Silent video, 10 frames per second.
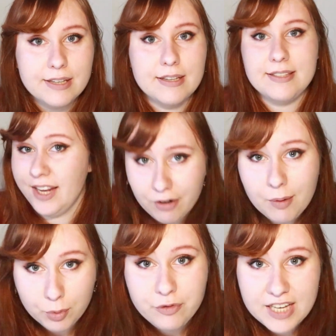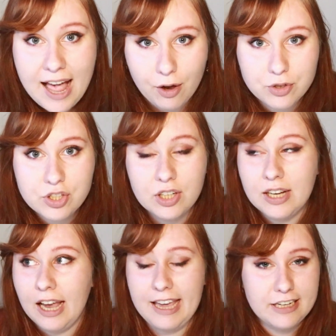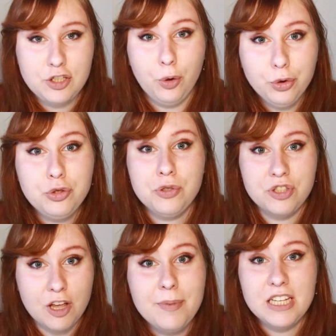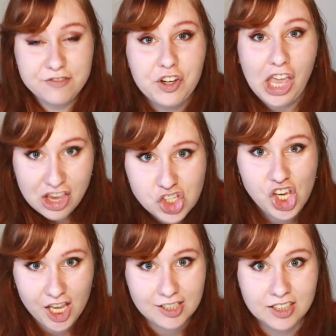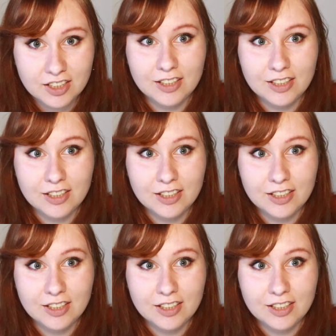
Sarah moved out and I told her to stop this fucking shit.